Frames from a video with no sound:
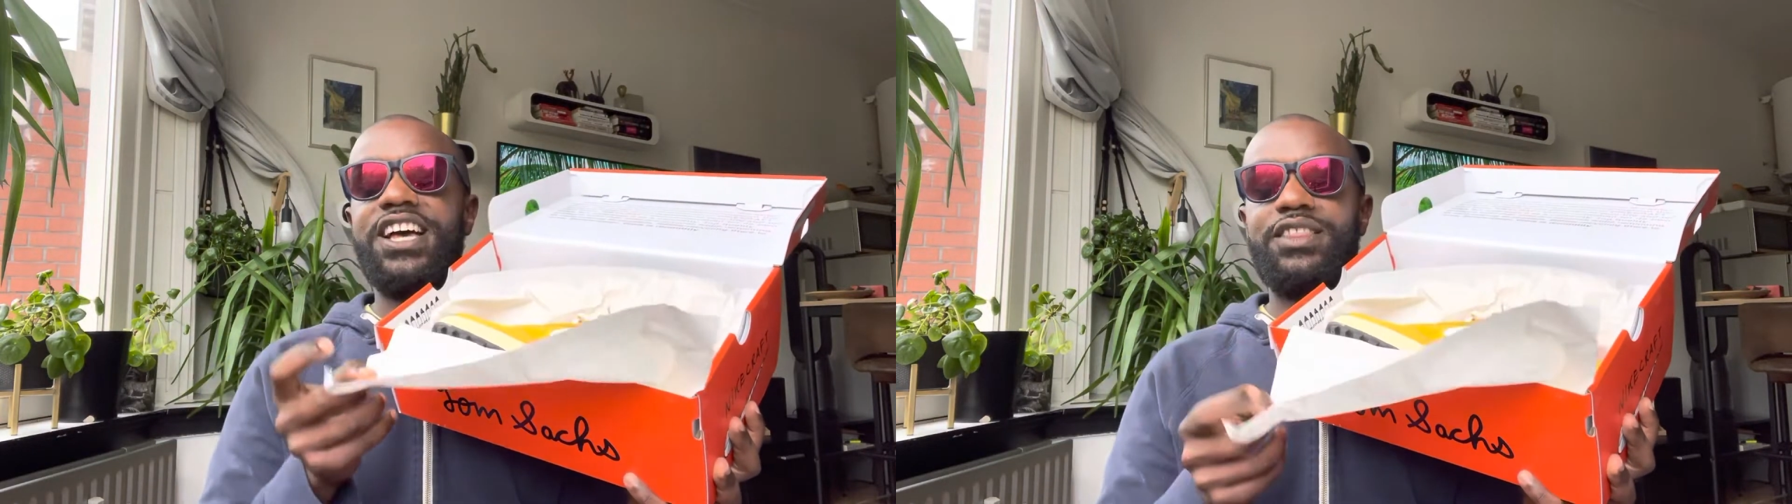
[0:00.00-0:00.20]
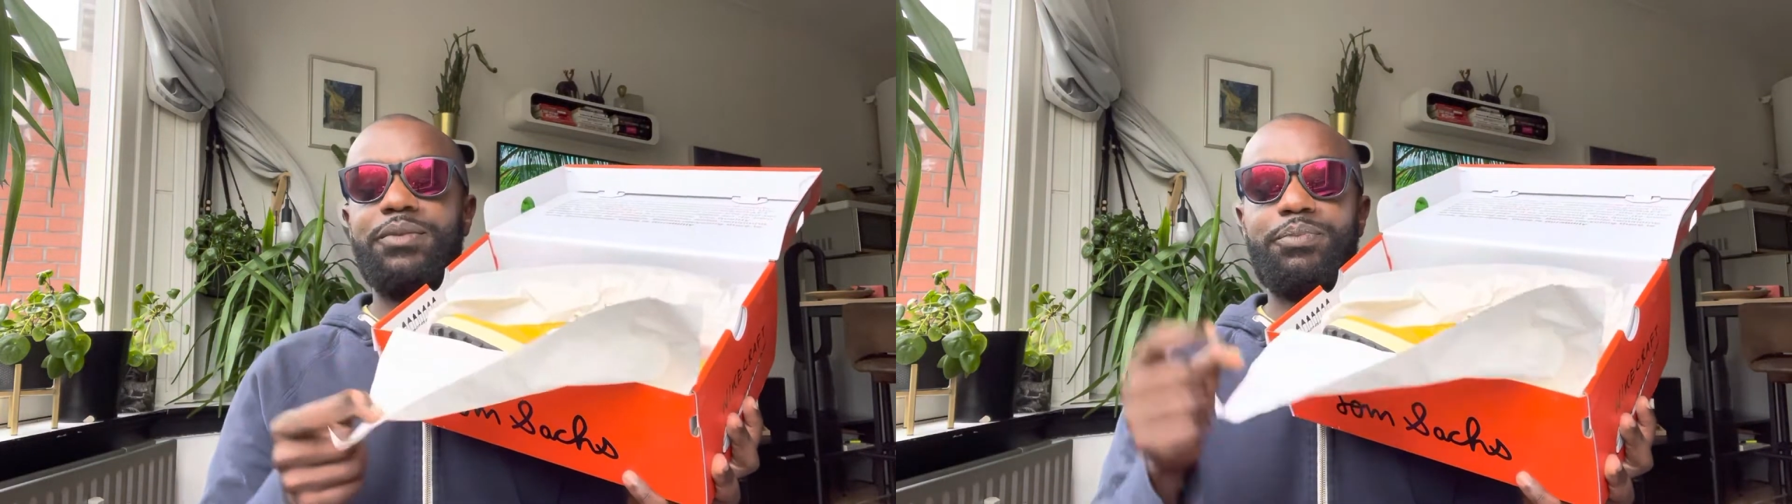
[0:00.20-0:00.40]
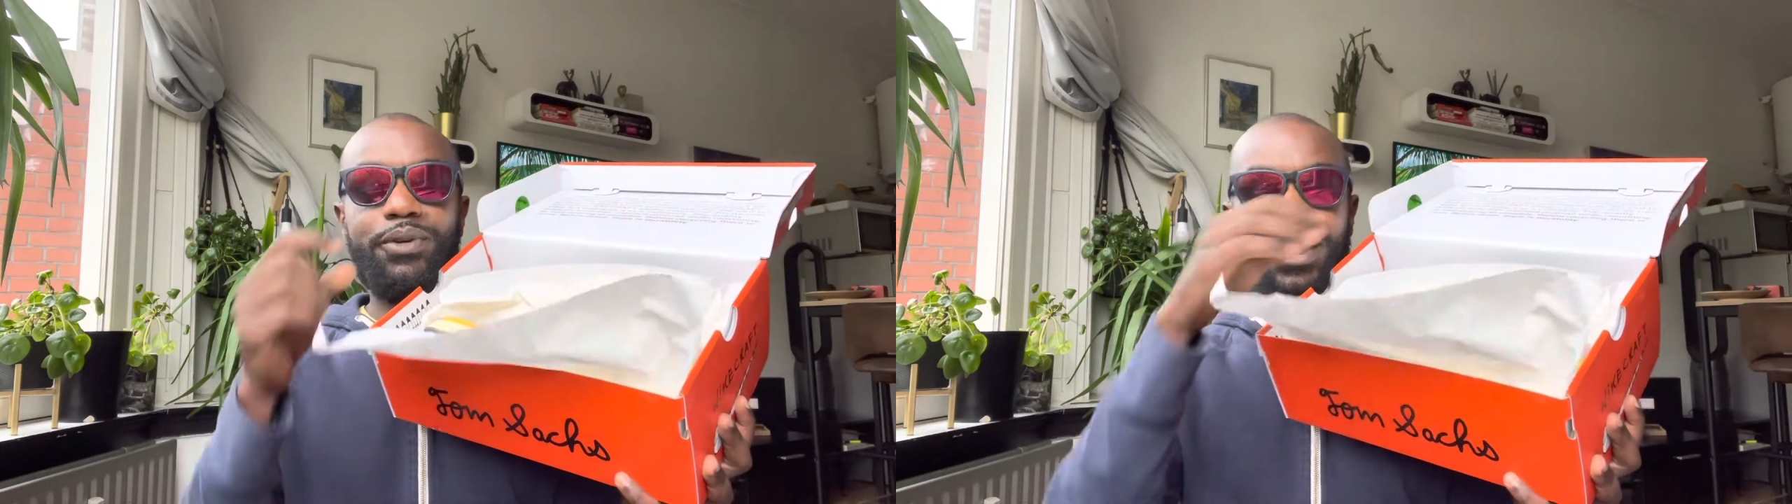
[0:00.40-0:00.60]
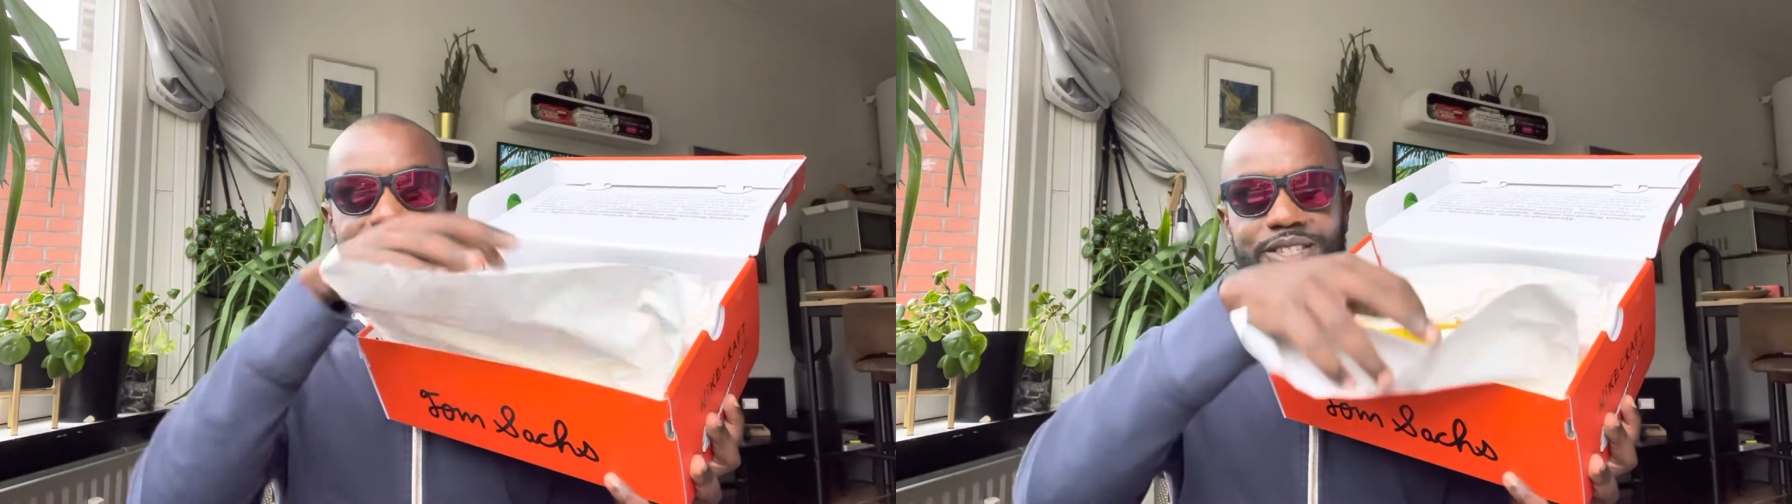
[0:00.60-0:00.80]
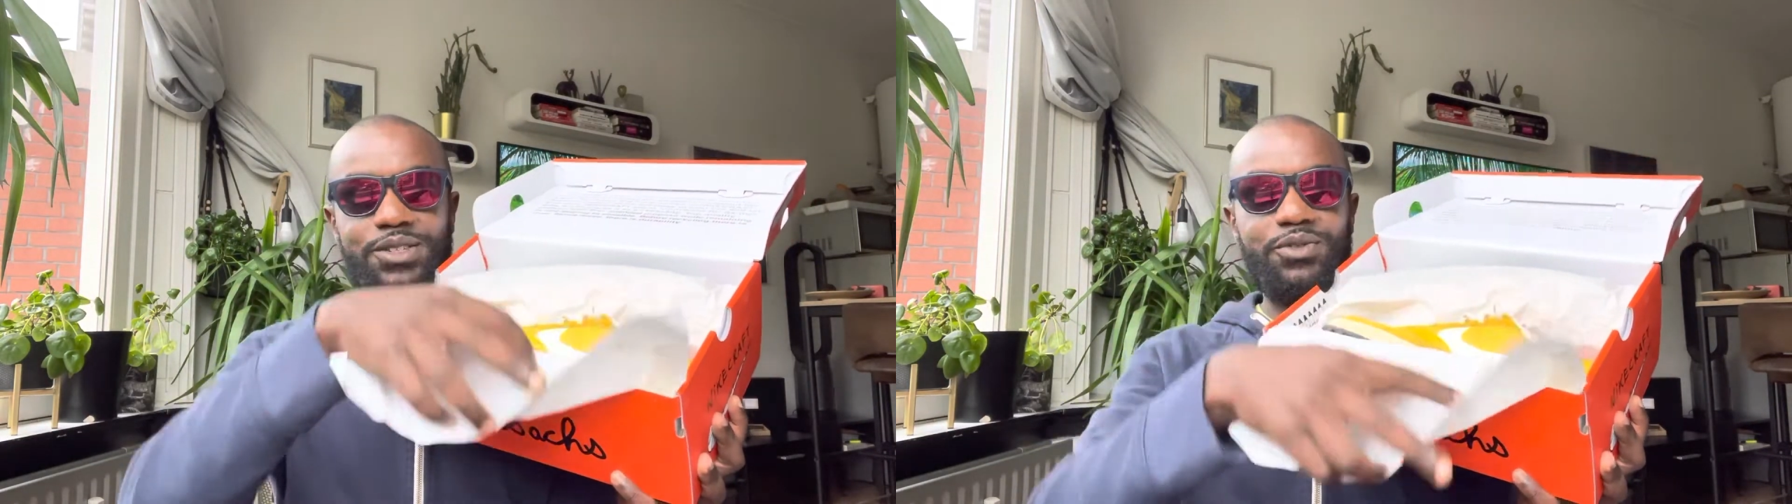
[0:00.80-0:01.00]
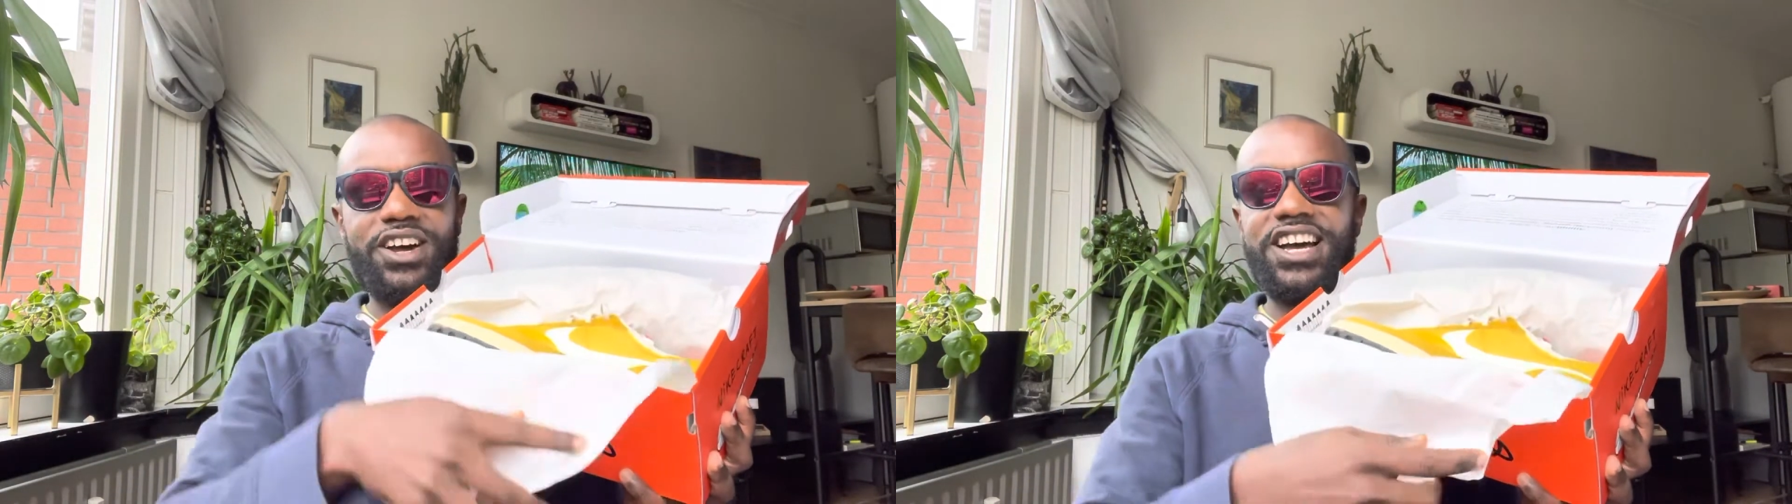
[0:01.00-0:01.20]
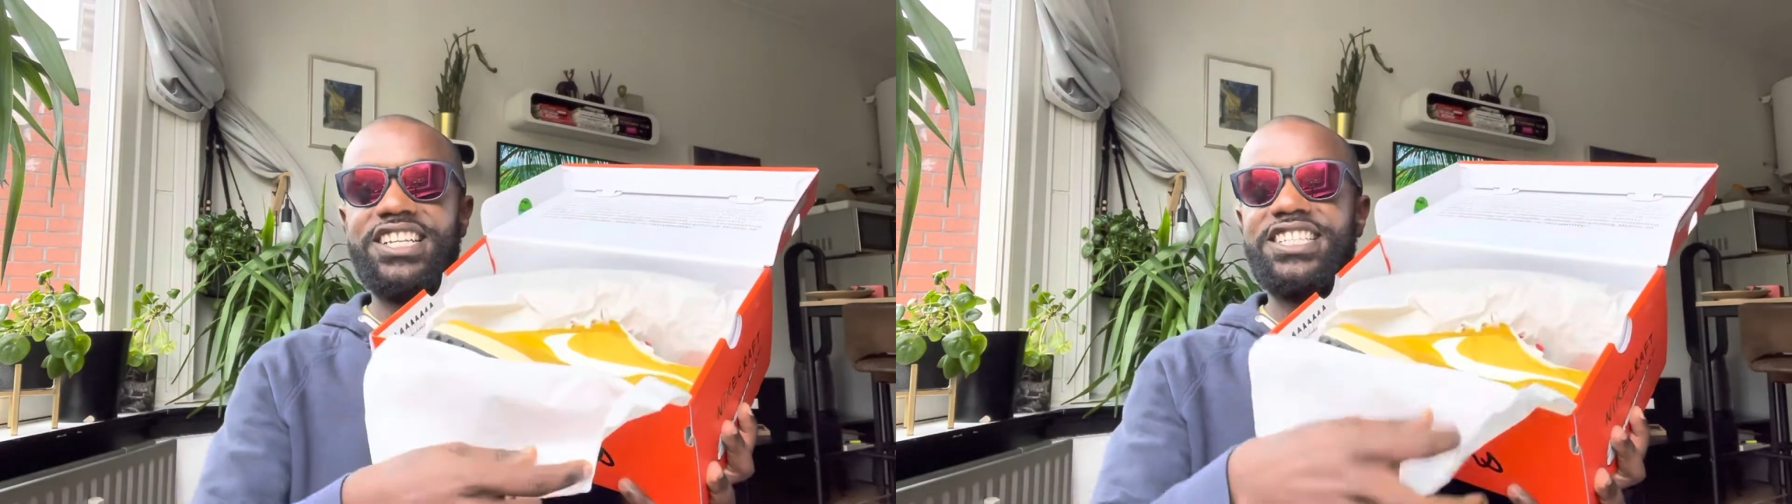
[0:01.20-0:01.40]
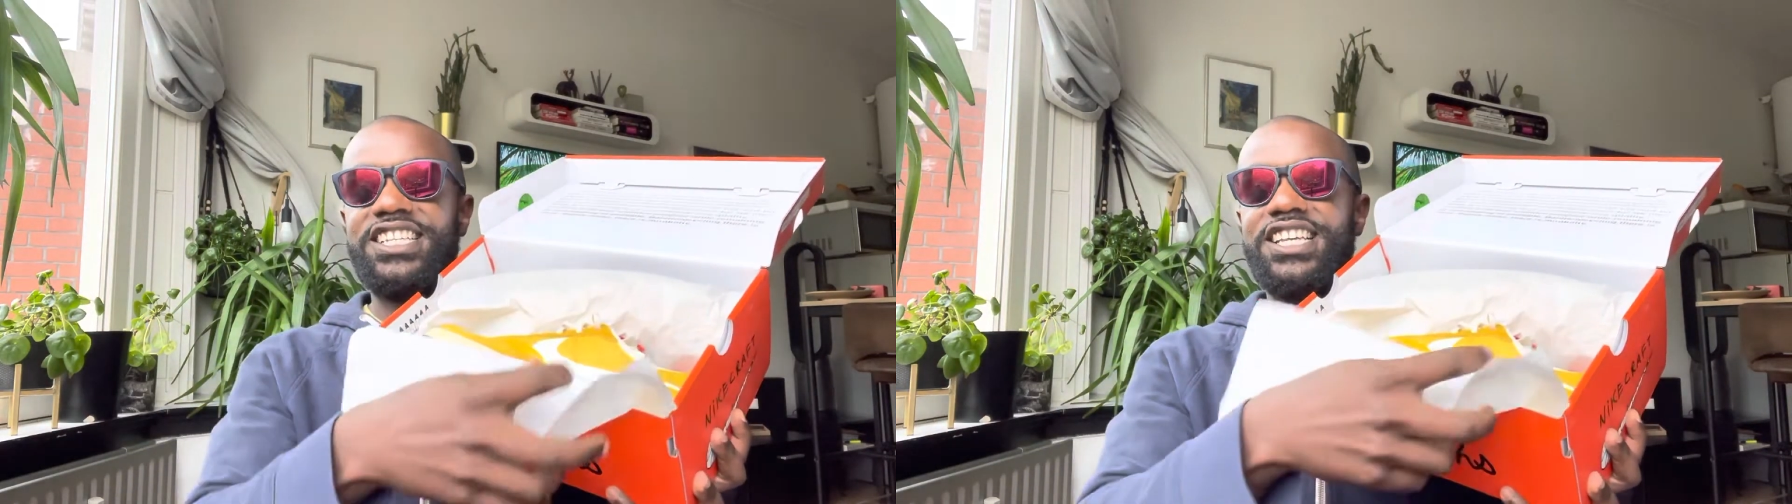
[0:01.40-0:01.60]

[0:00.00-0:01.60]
The price is right,